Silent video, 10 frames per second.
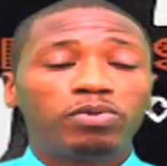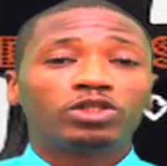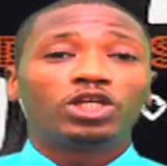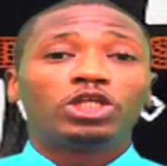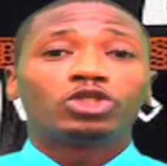
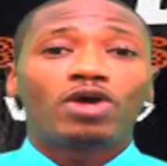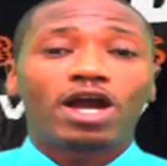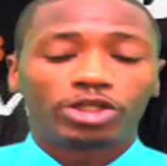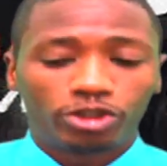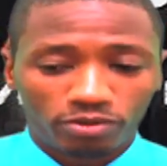put into
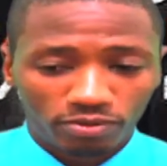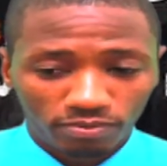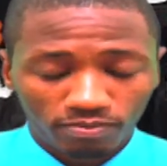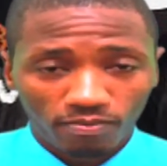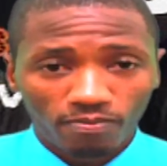action.
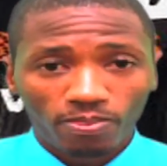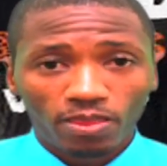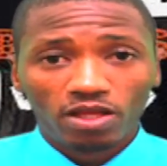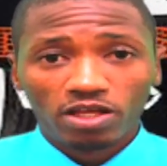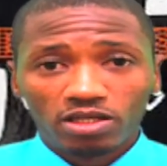
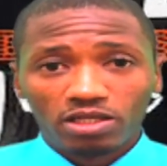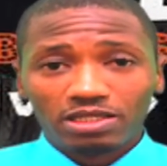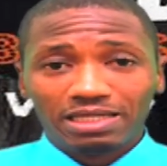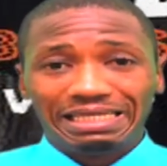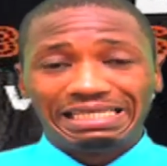
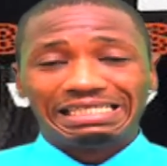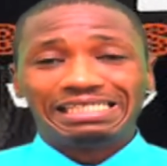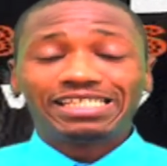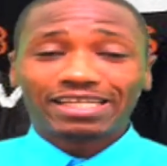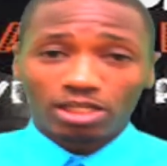The
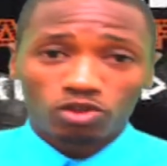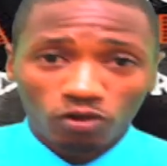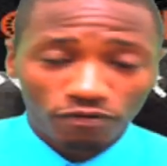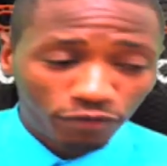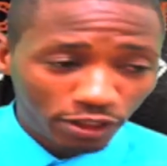City Council
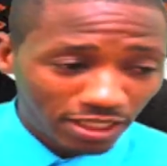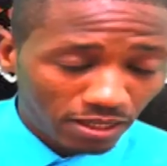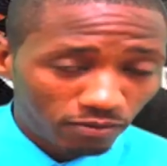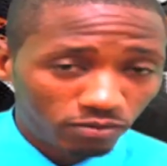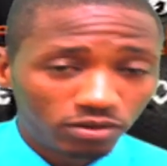of
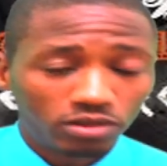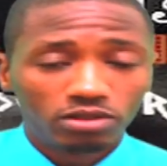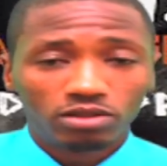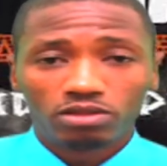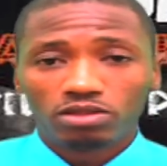Freetown
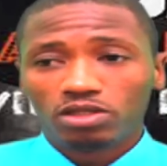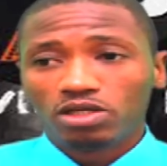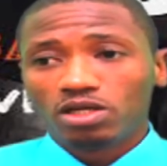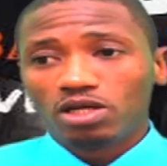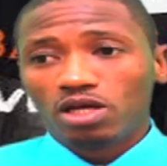
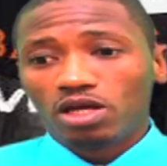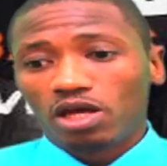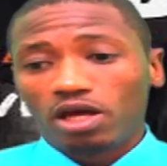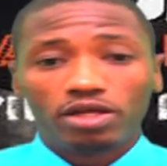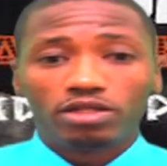
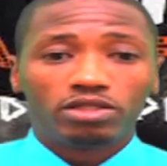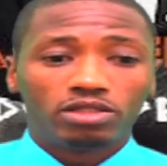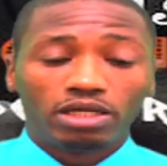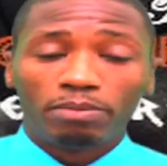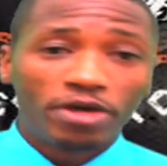
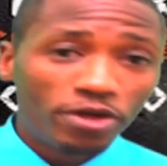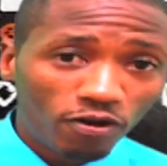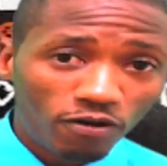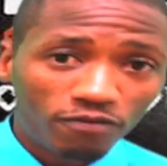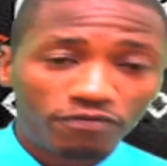and the Mayor
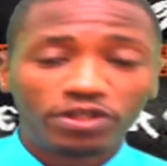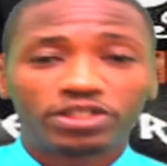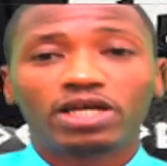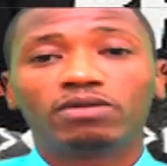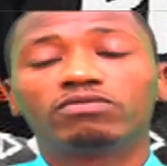of
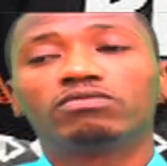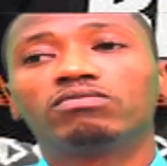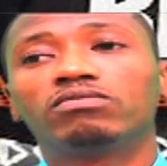Freetown,